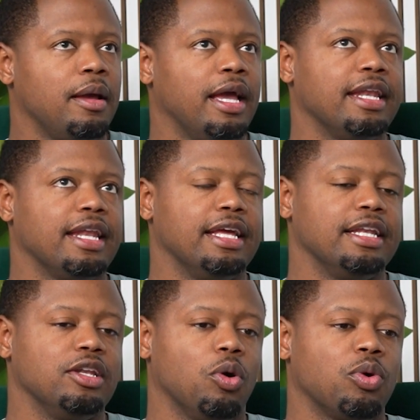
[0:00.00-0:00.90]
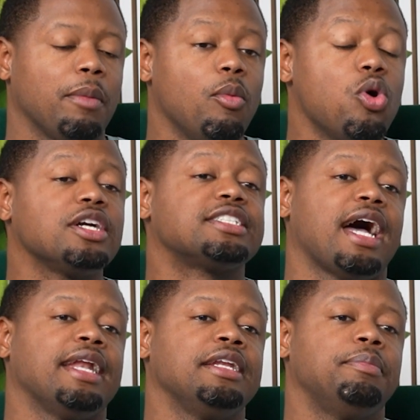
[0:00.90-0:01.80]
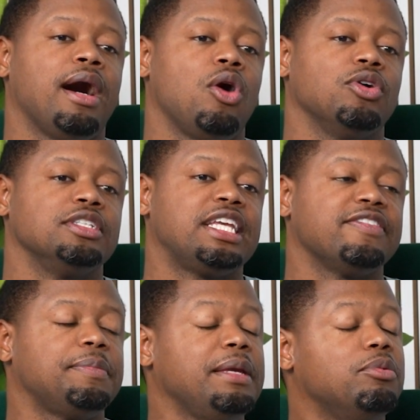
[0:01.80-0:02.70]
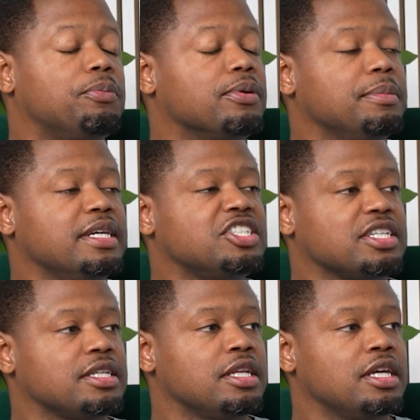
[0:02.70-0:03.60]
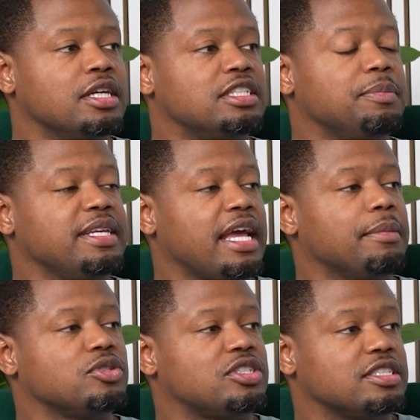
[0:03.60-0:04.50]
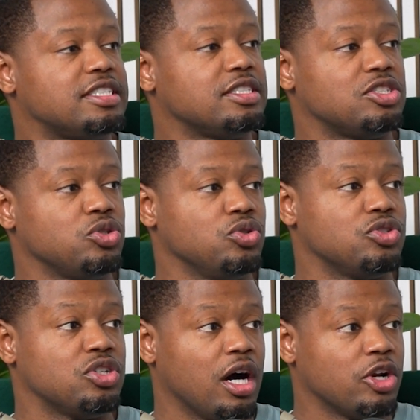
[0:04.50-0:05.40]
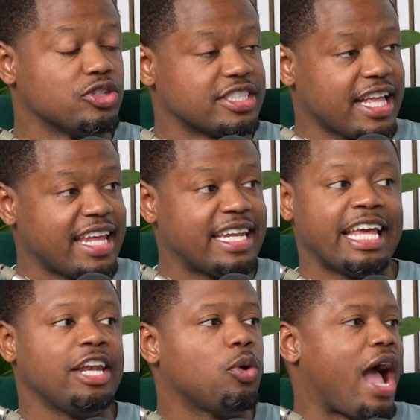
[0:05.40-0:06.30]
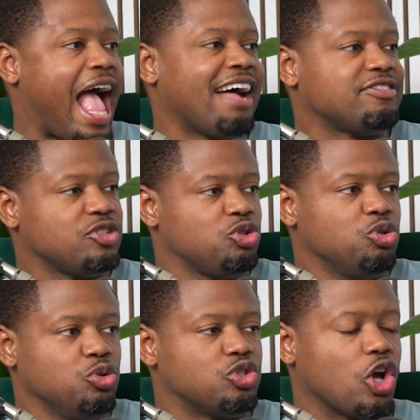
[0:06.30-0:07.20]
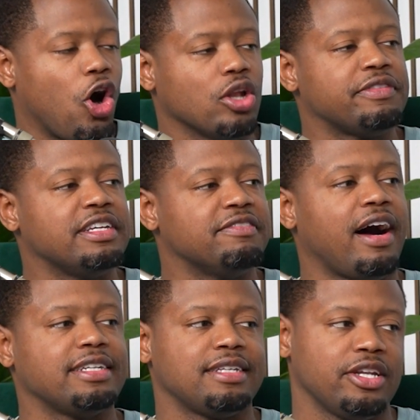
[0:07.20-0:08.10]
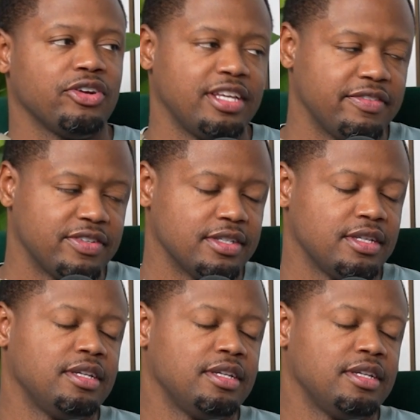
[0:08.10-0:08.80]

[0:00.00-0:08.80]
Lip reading: And what I'm more excited about is giving people permission to be able to understand that they don't have to use all of the advice that they're given.